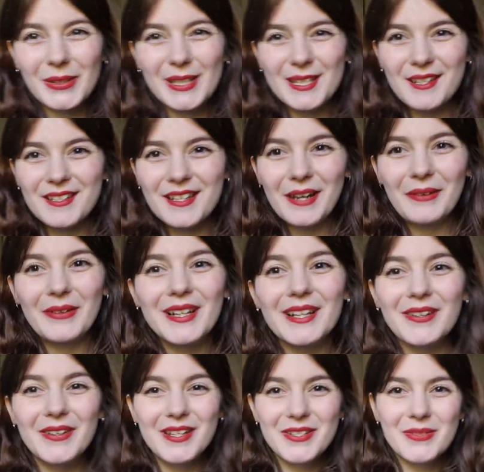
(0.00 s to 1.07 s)
necessarily
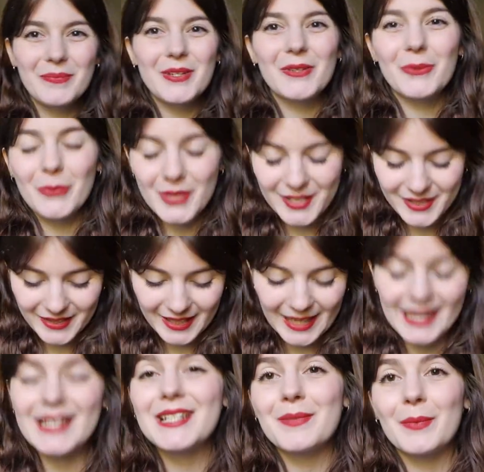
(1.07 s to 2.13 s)
going to be always the case,